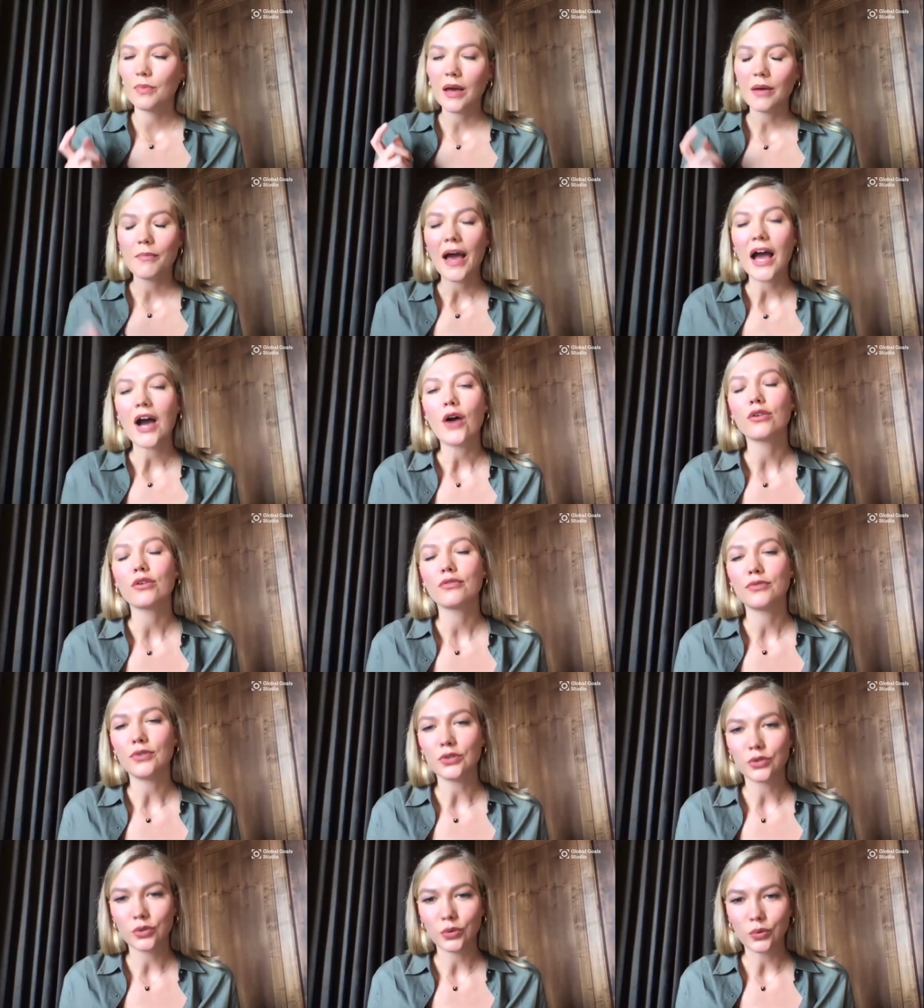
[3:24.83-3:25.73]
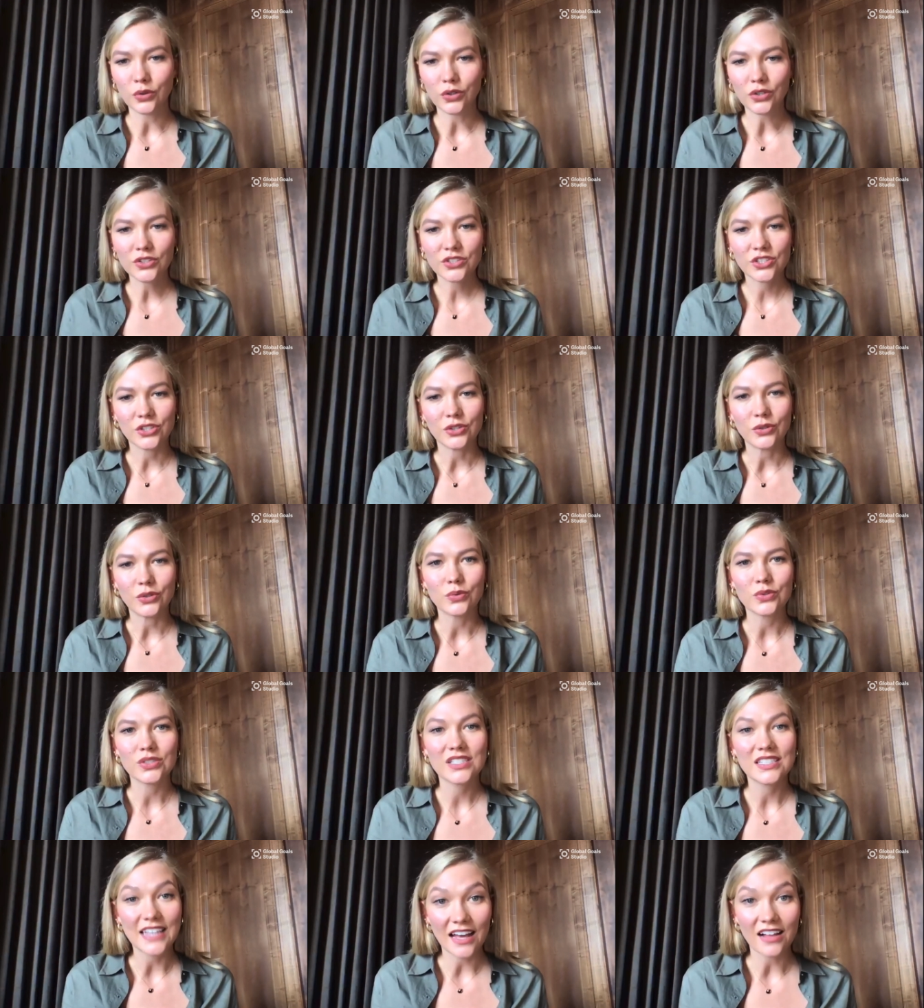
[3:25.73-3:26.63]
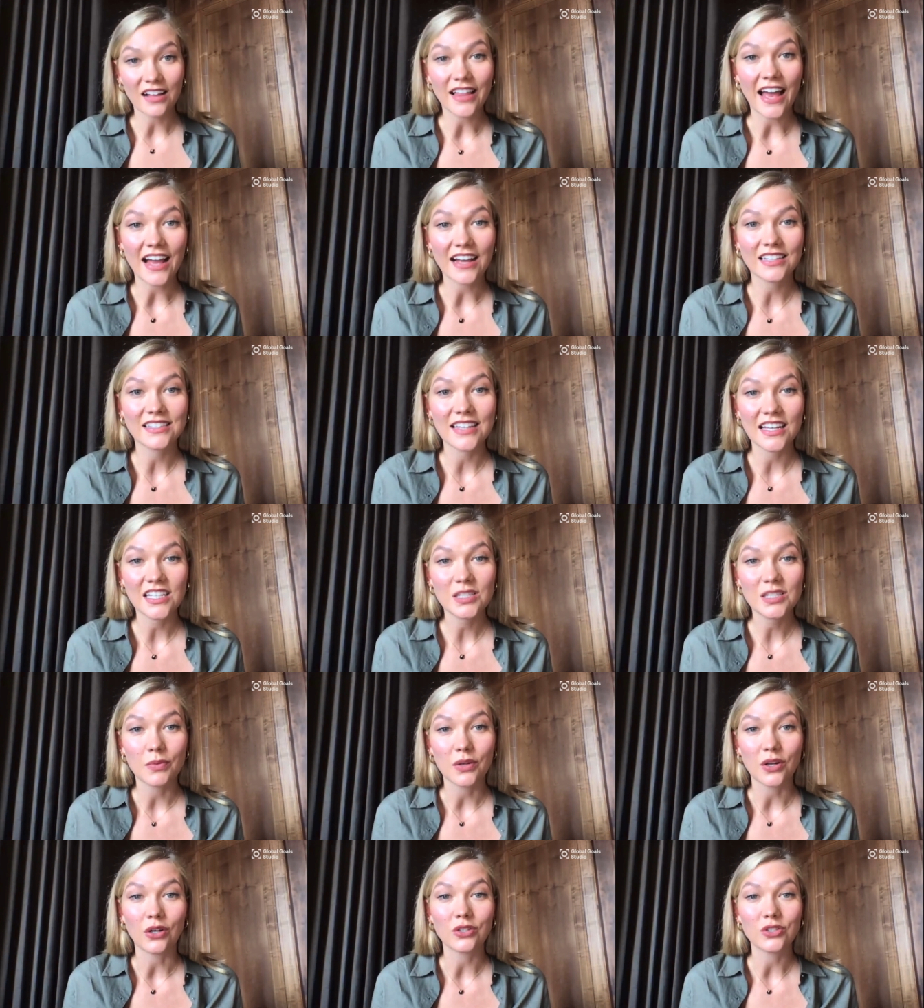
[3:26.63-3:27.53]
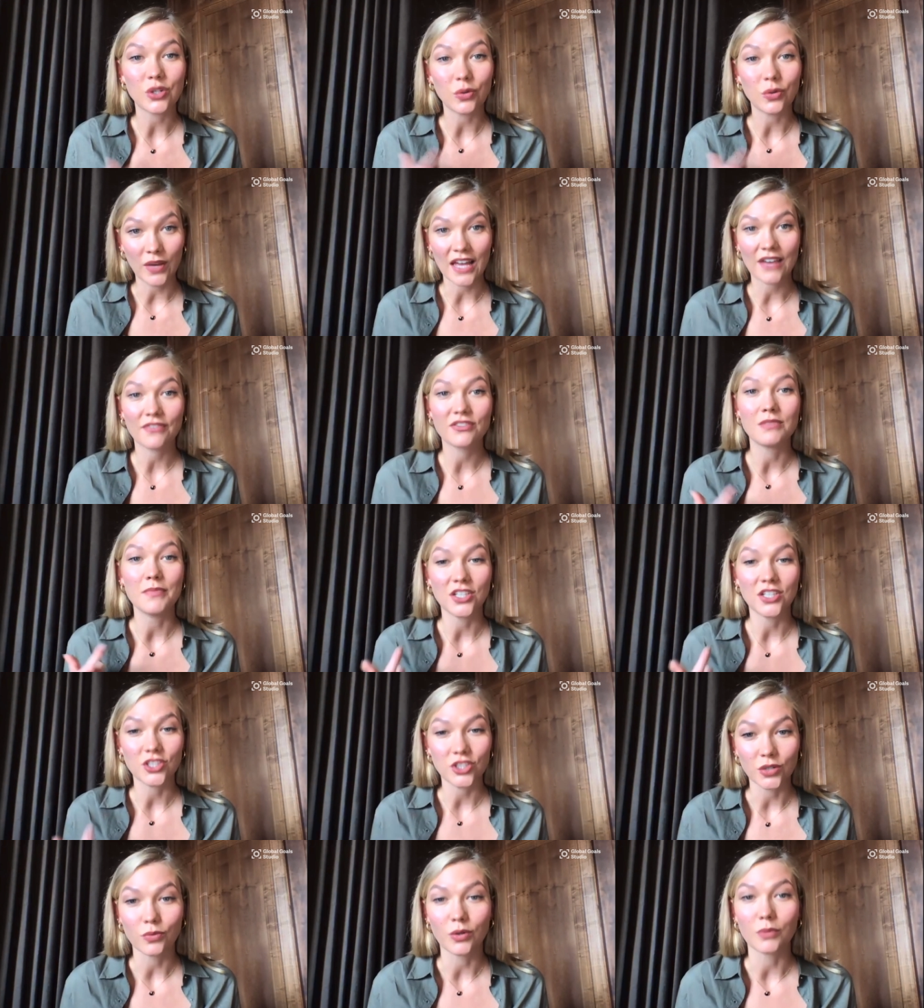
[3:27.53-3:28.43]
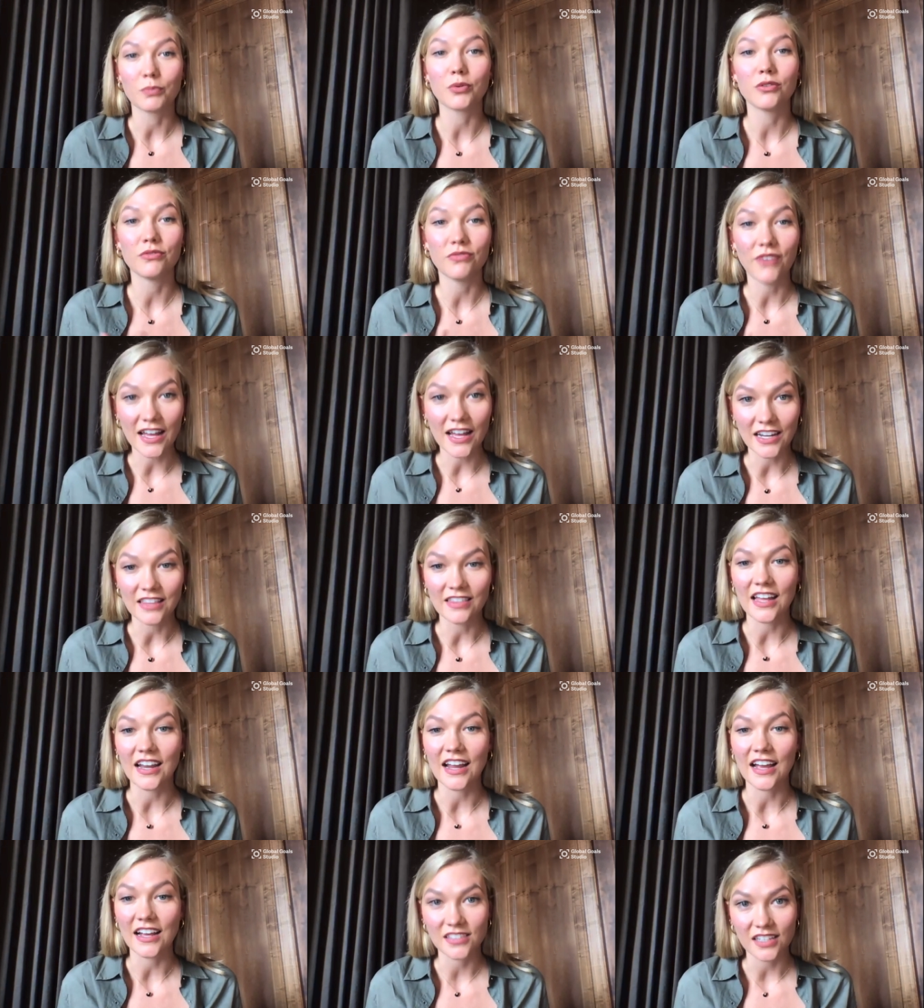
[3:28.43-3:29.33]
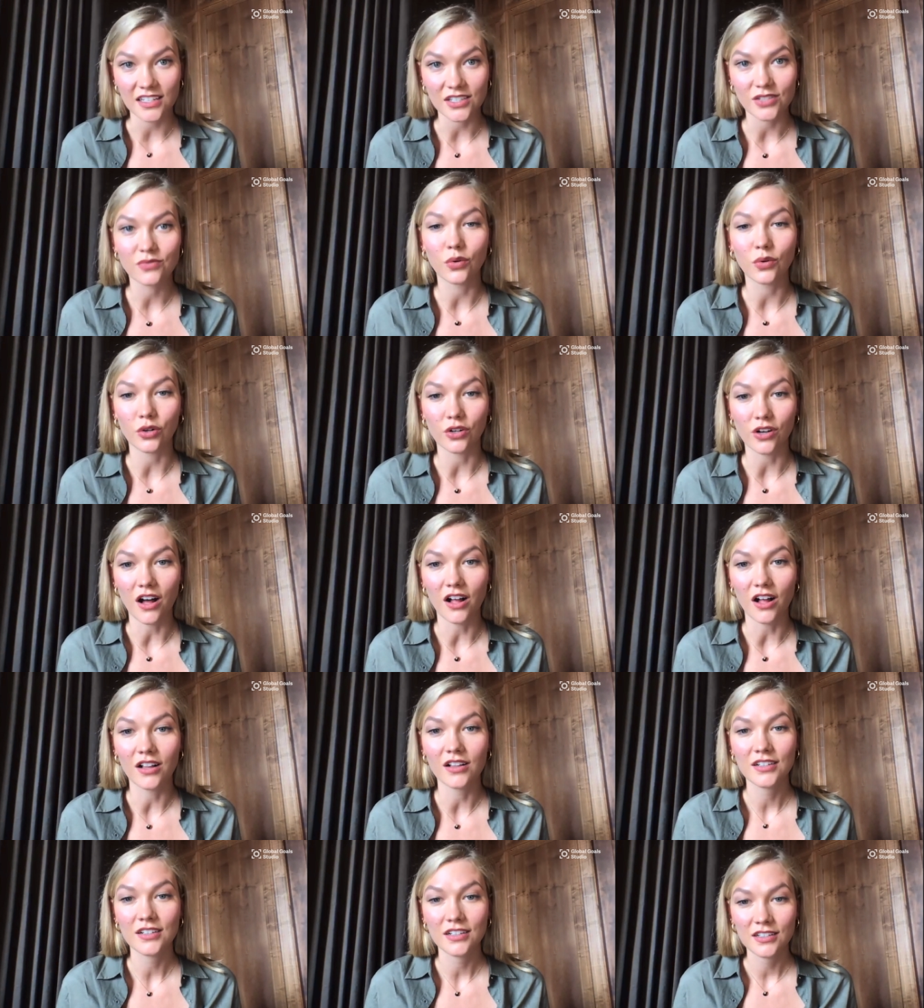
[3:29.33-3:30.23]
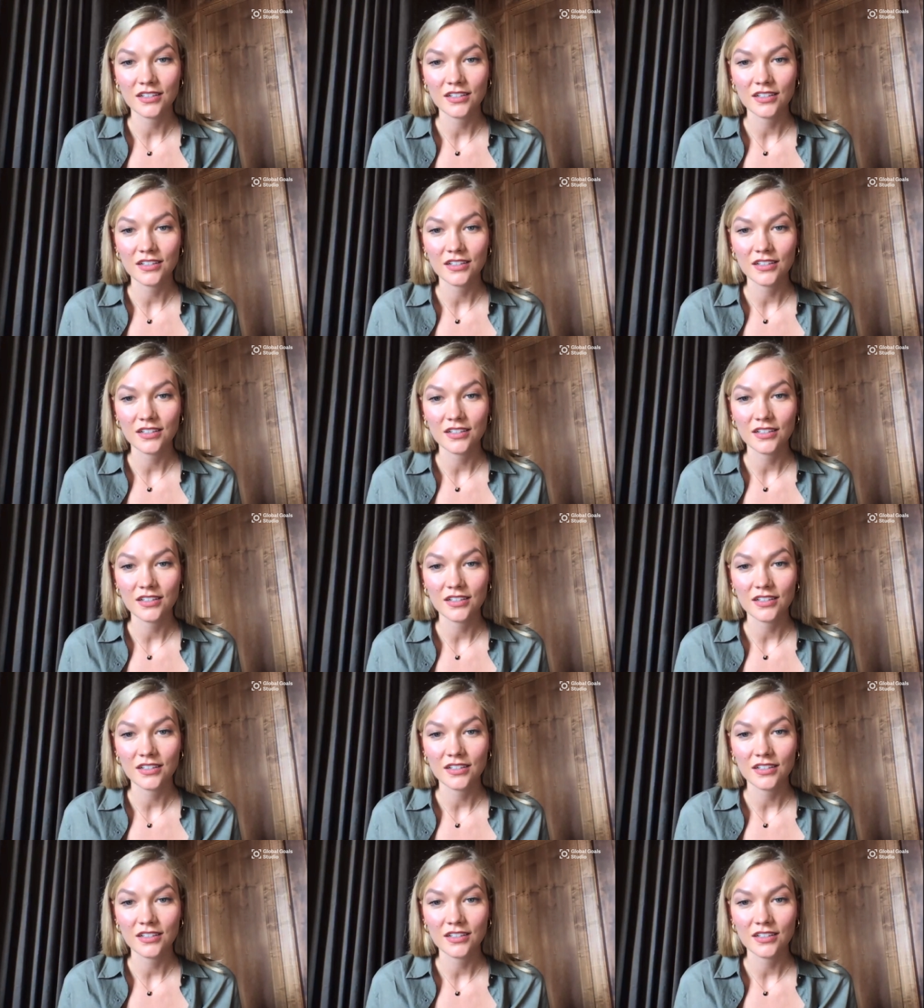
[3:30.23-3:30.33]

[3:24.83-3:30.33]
powerful tool to scale access but also we have to make sure we're providing that access for all